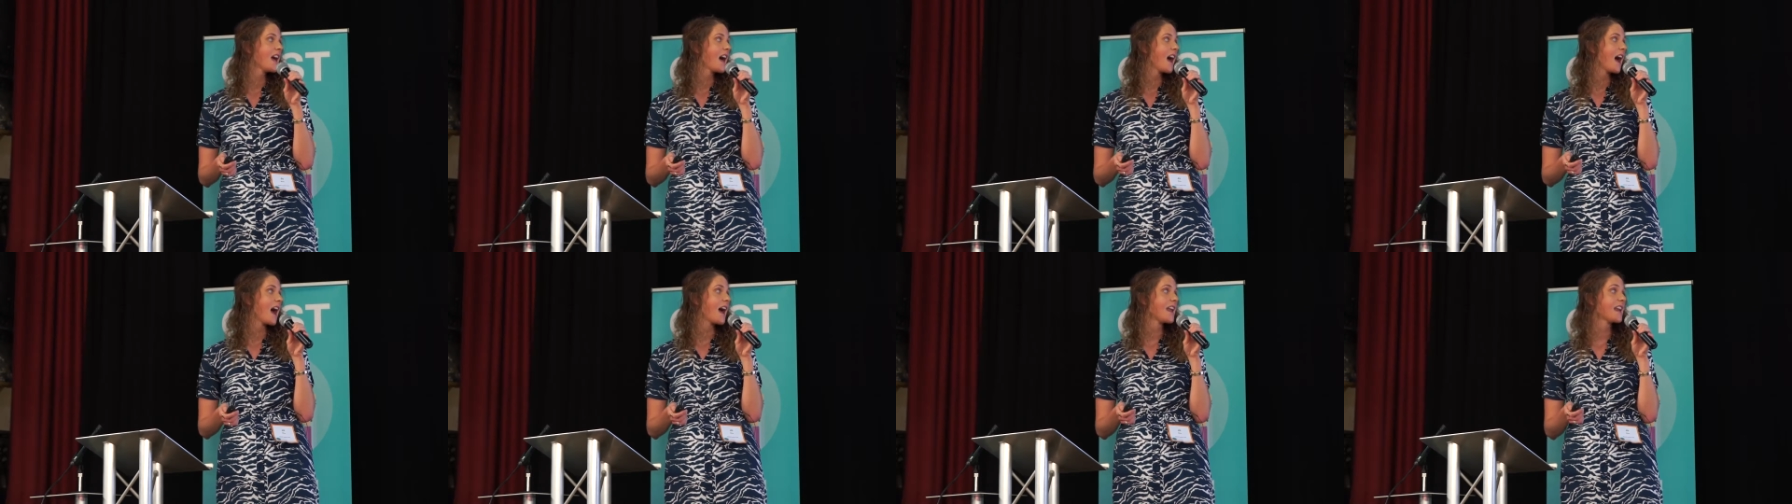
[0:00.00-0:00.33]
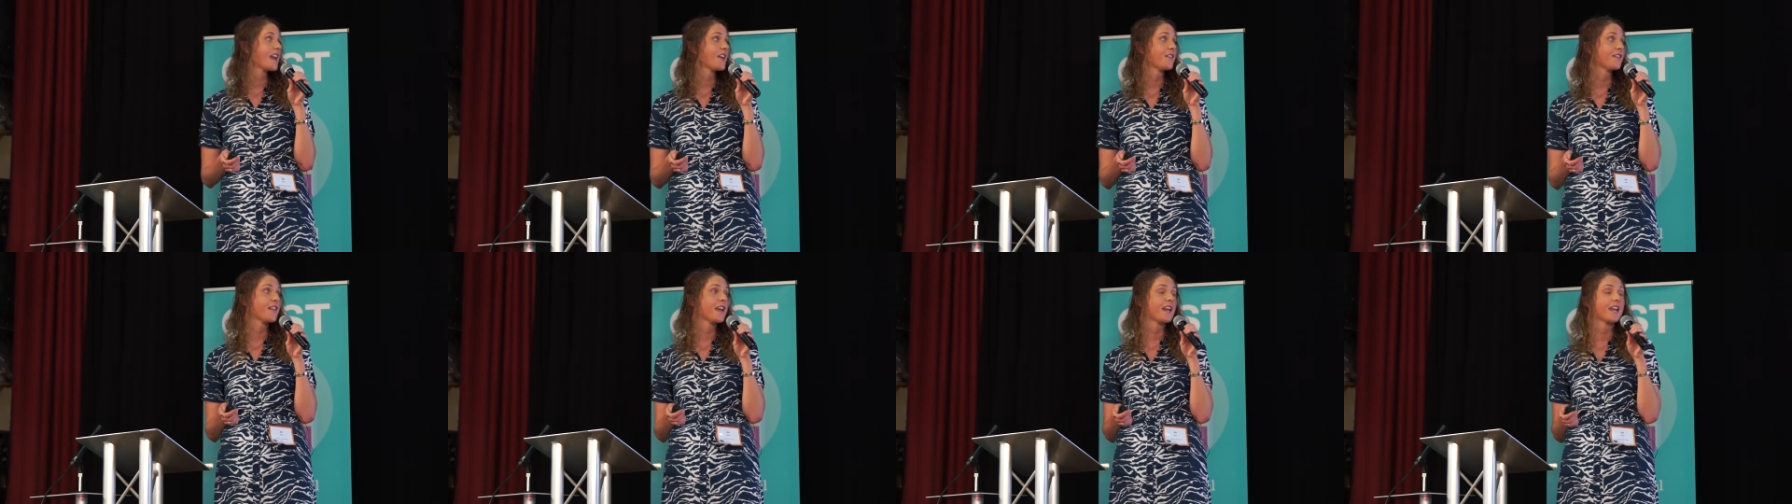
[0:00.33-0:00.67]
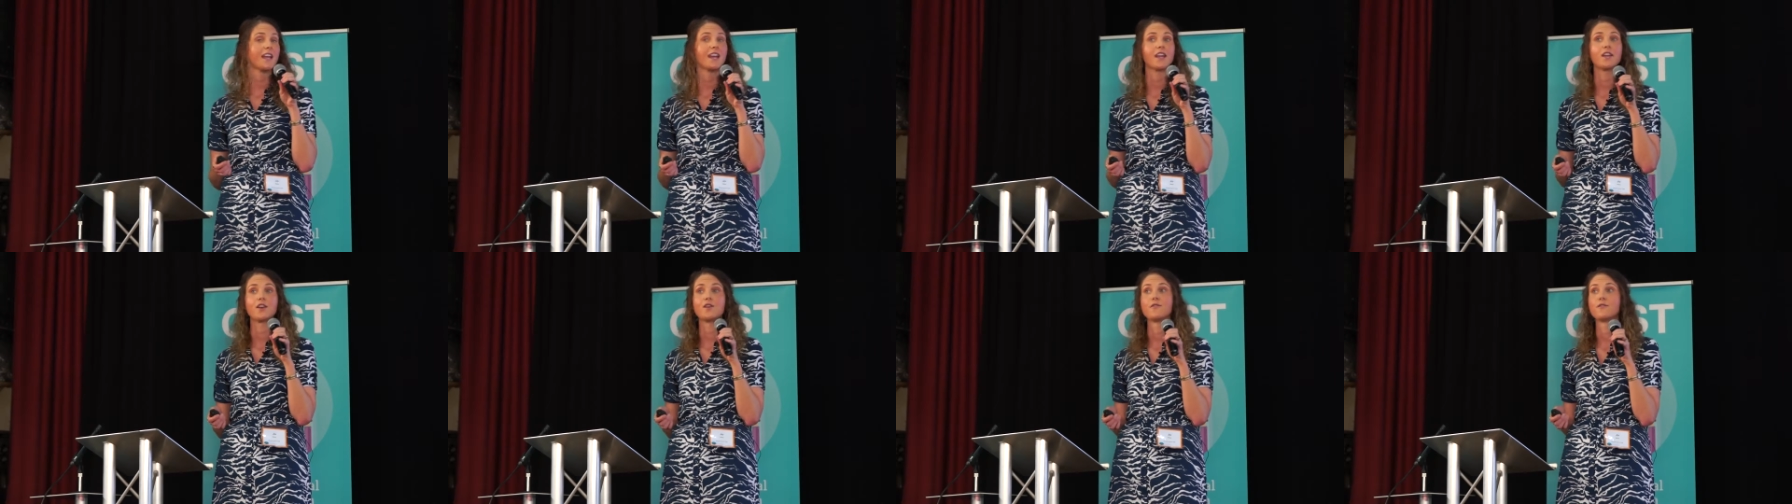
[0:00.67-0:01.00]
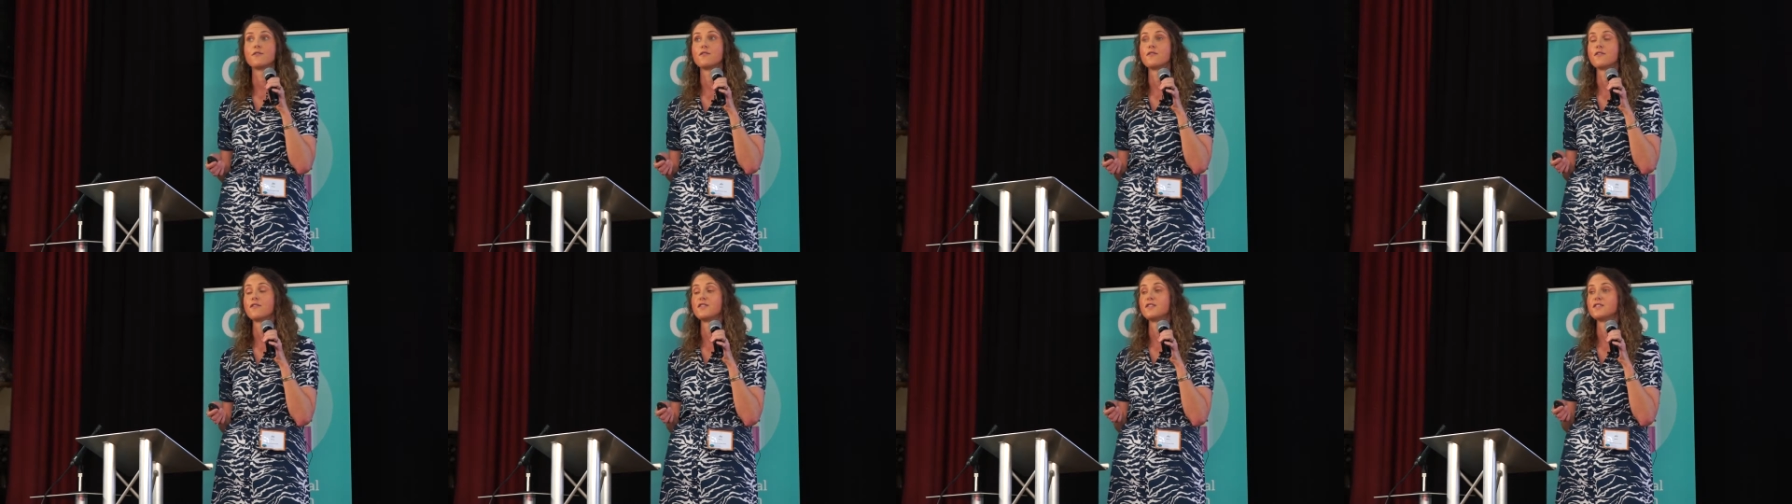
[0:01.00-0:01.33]
And I think, you
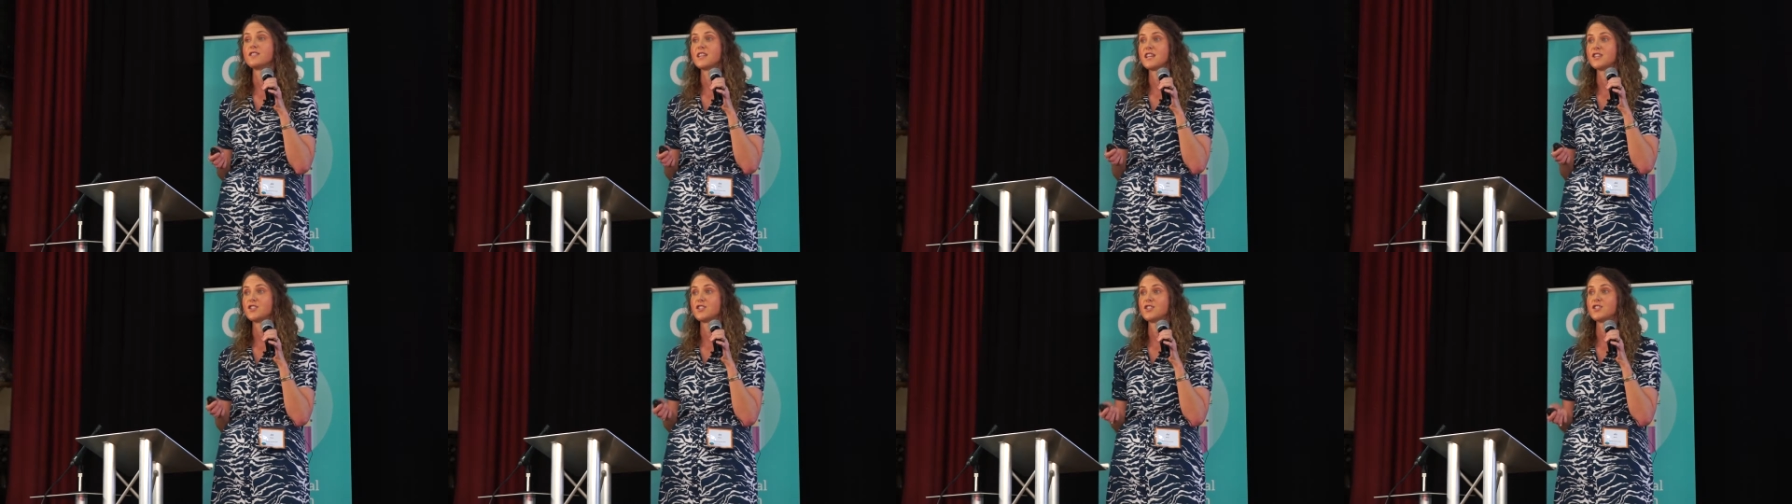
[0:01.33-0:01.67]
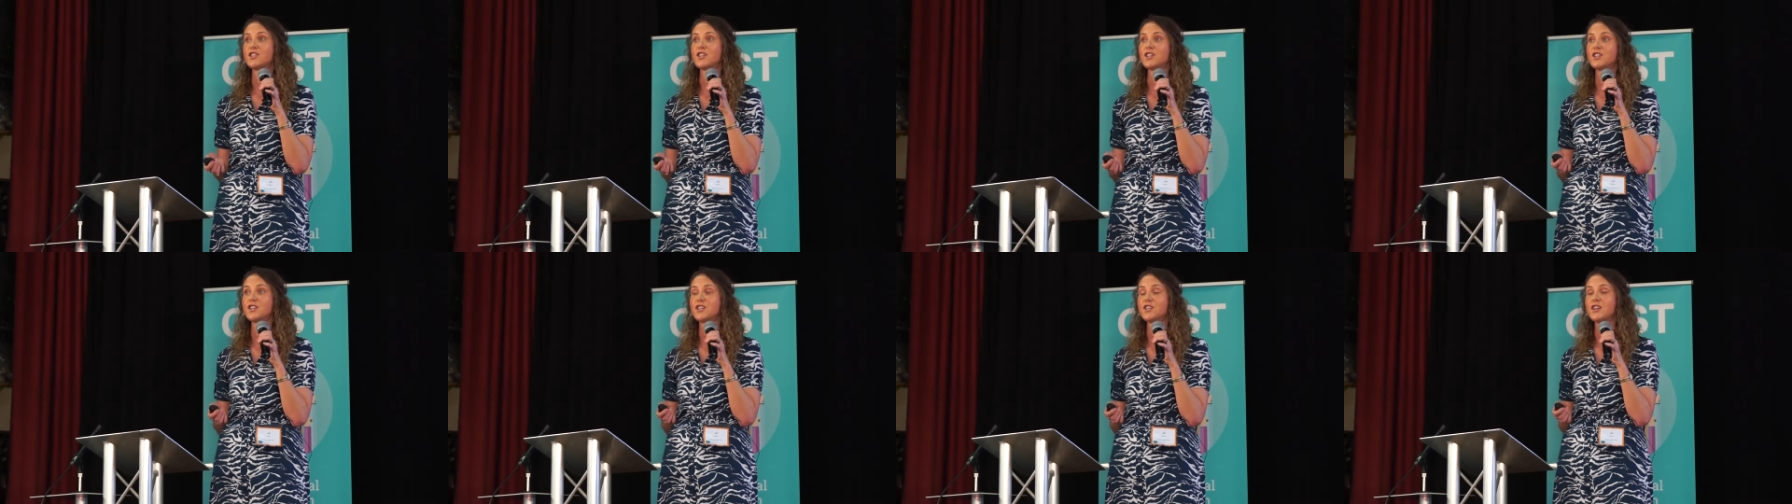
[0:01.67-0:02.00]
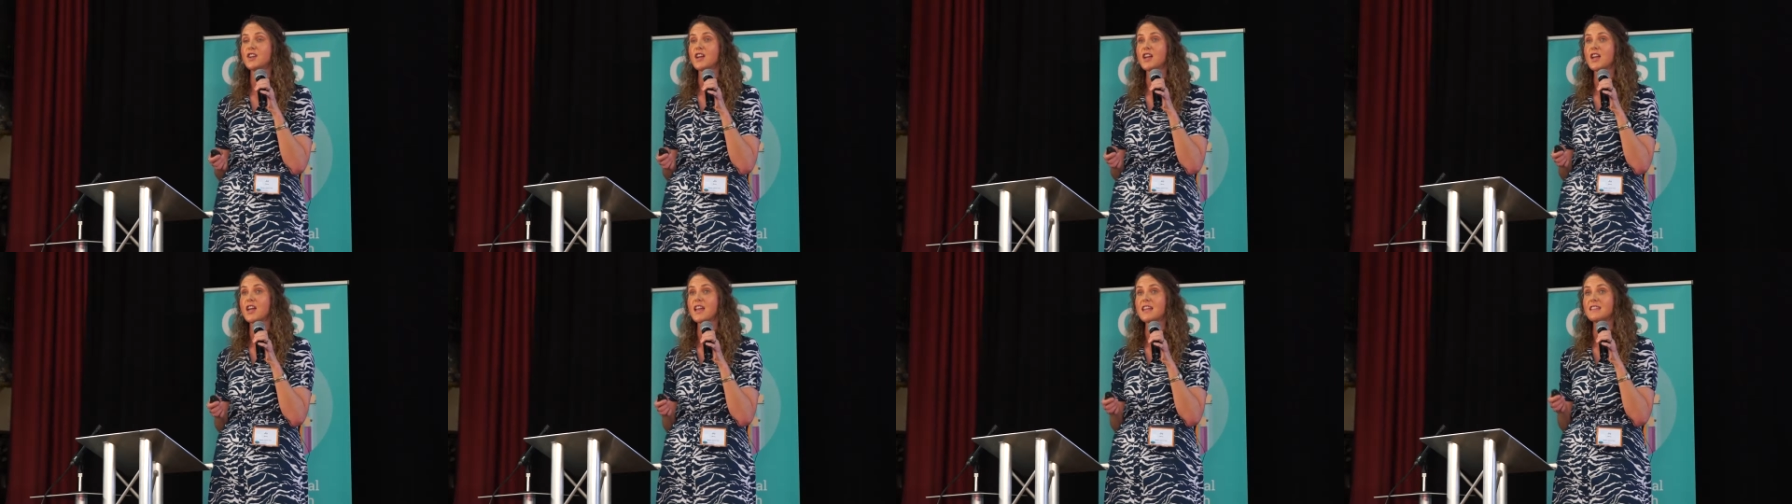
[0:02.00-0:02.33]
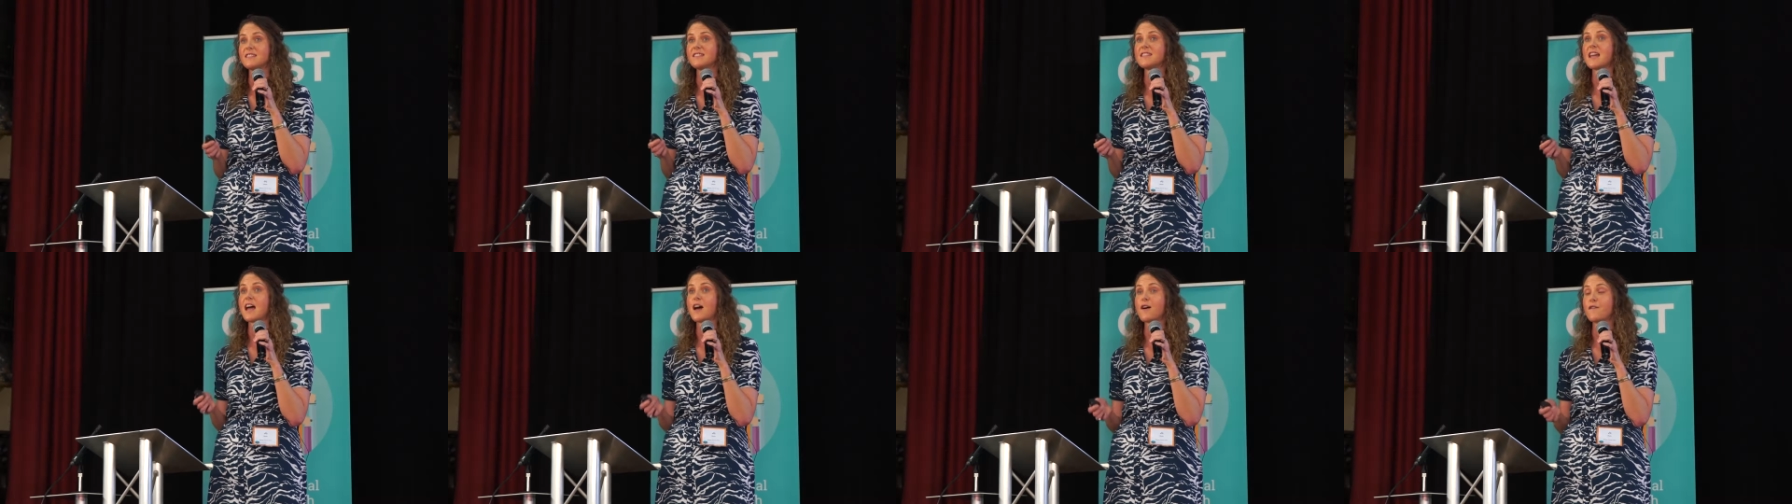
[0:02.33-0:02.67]
know, digital
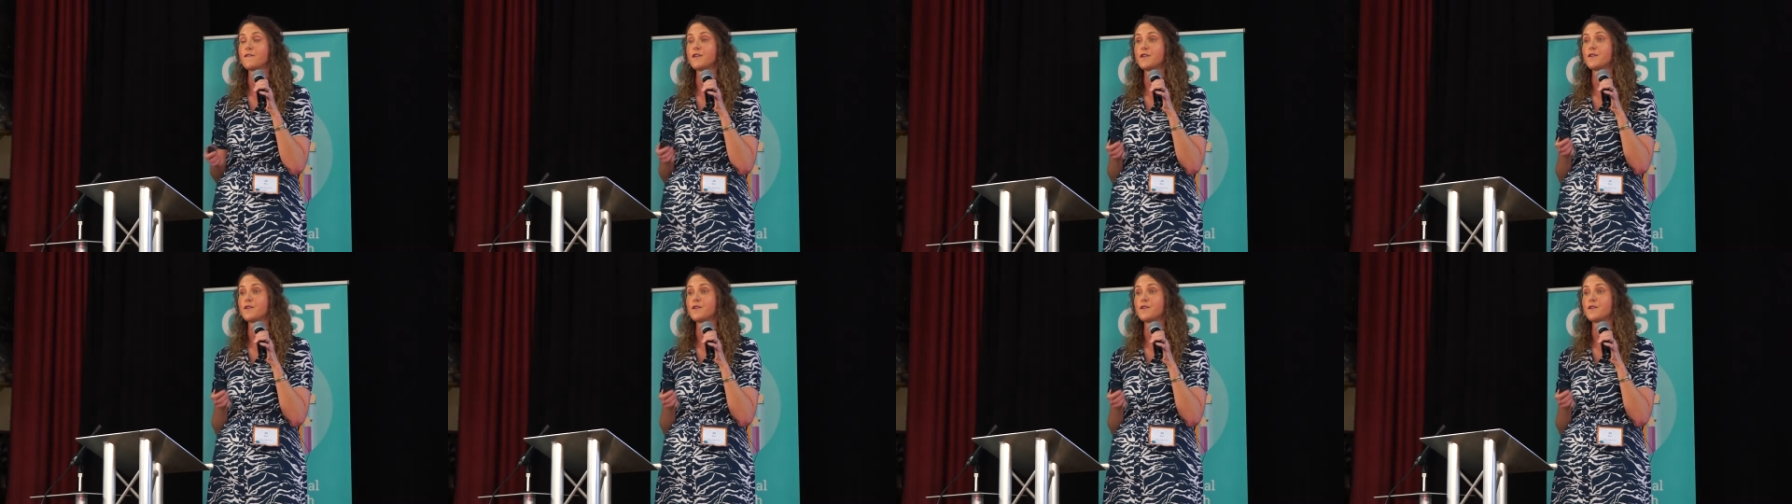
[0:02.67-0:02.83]
itself,